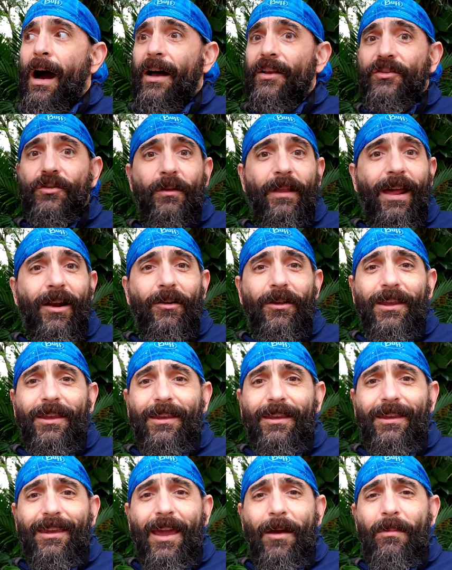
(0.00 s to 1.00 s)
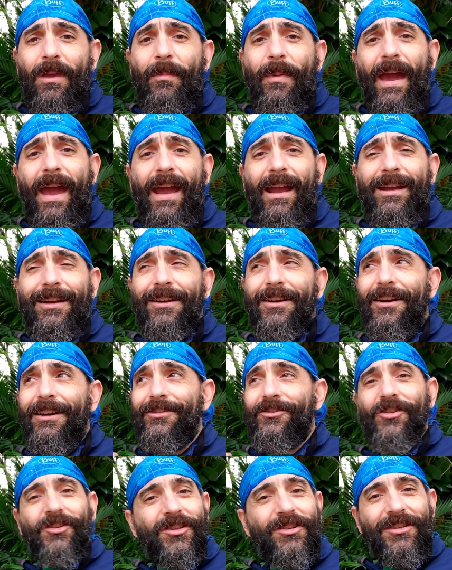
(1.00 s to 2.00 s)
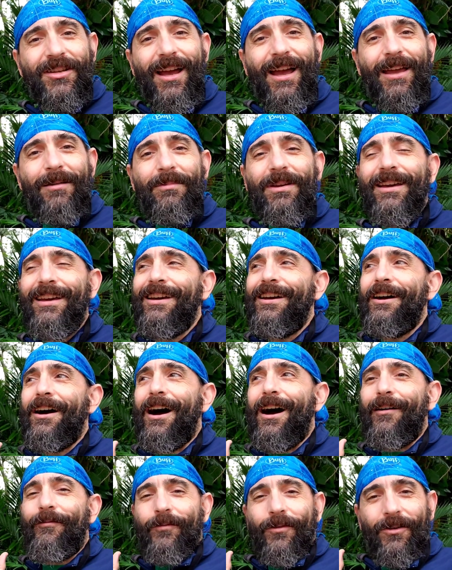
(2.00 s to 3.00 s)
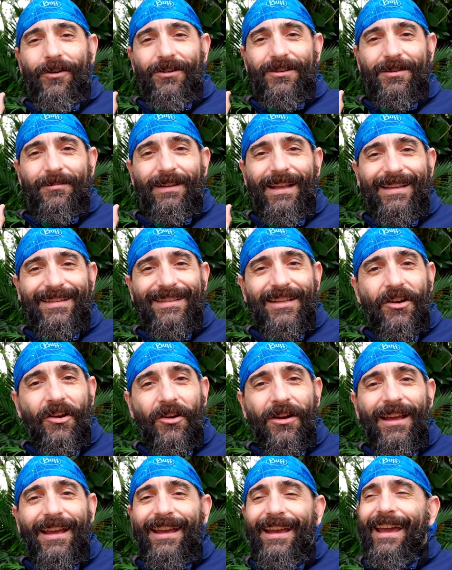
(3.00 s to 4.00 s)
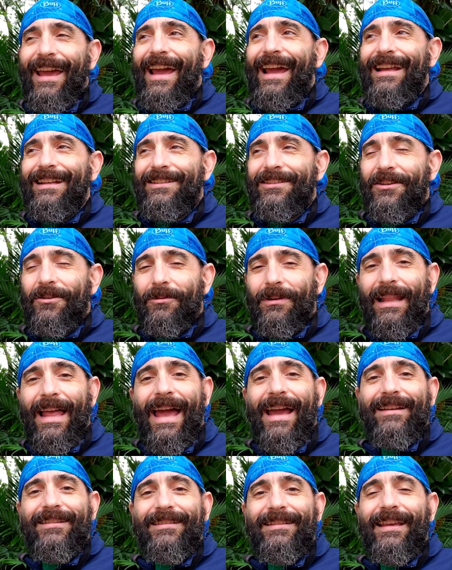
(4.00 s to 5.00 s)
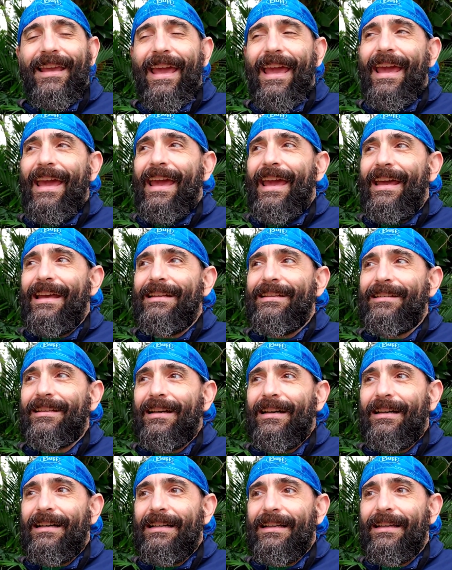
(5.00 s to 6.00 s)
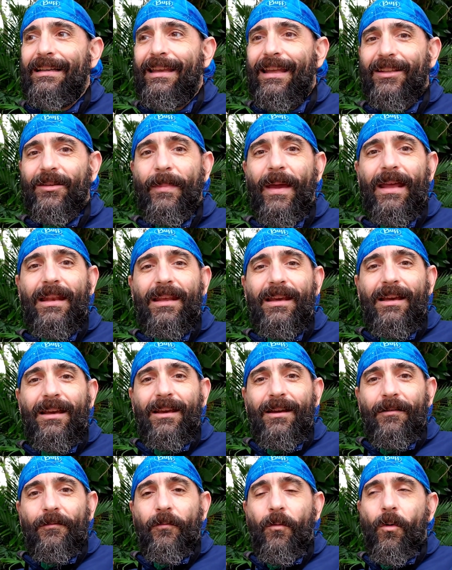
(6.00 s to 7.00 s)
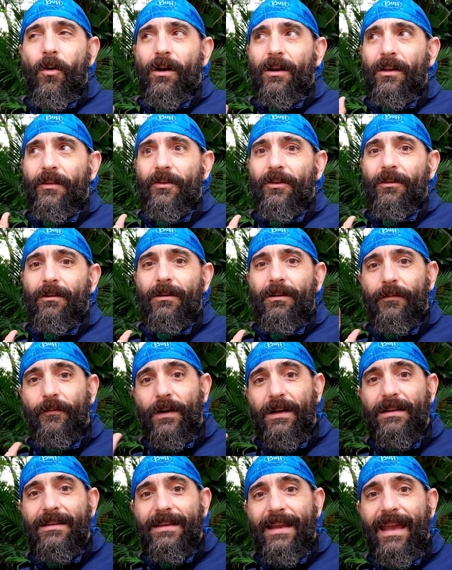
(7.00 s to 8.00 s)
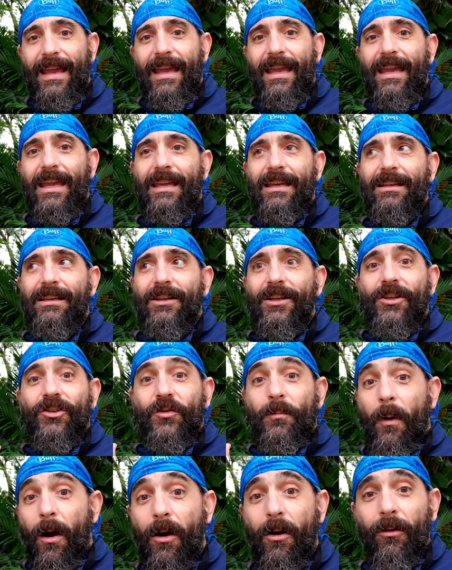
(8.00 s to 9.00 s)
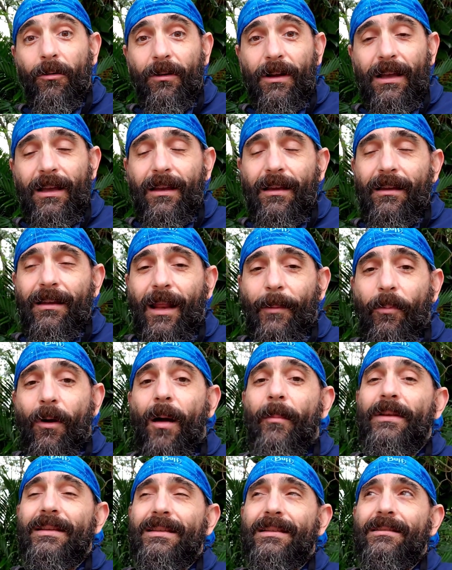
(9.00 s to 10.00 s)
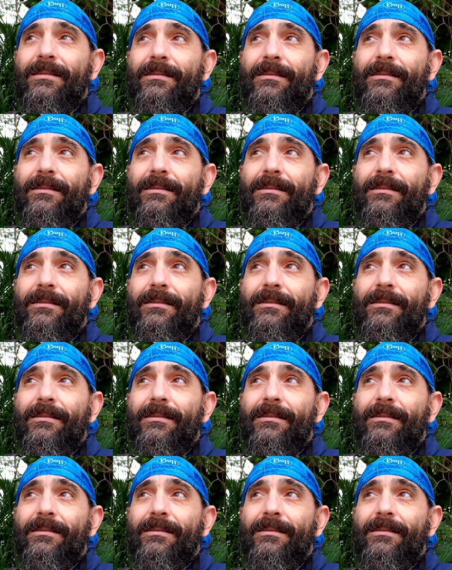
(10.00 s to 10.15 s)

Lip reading: so that'll get me back just in time for some nice dinner and to relax and get to bed for another fun day tomorrow. And I promise,